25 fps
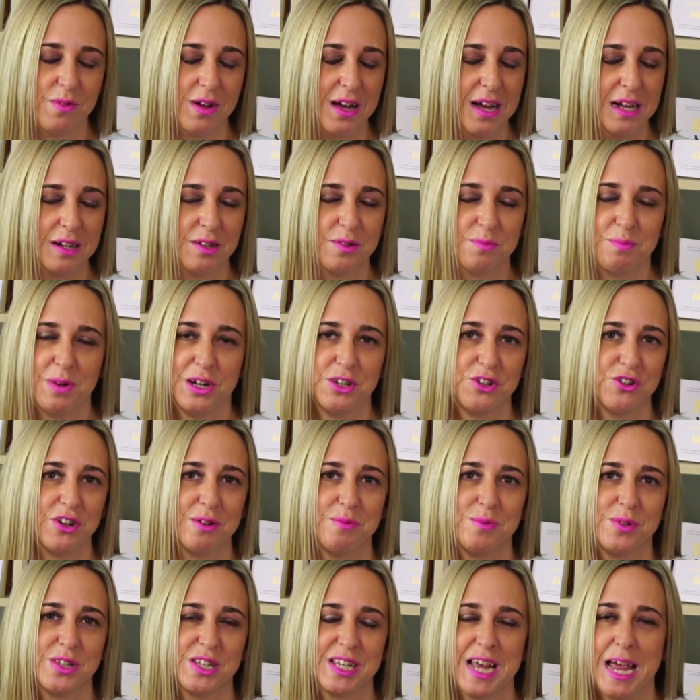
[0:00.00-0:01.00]
had my
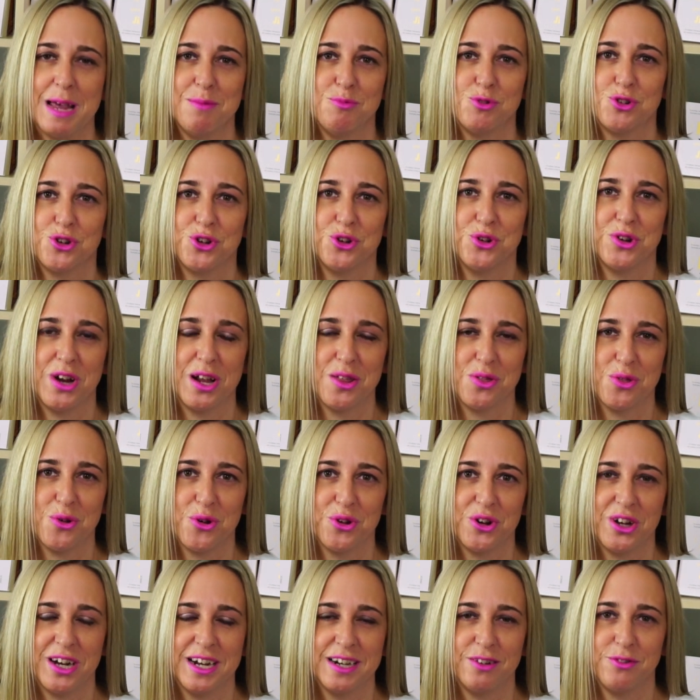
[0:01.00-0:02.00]
dreams came true and I
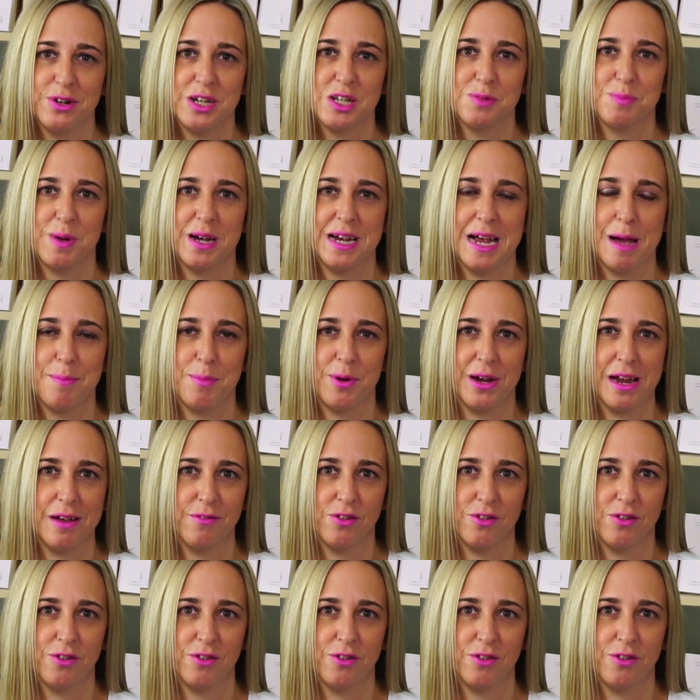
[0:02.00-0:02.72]
thought I'd reached my happy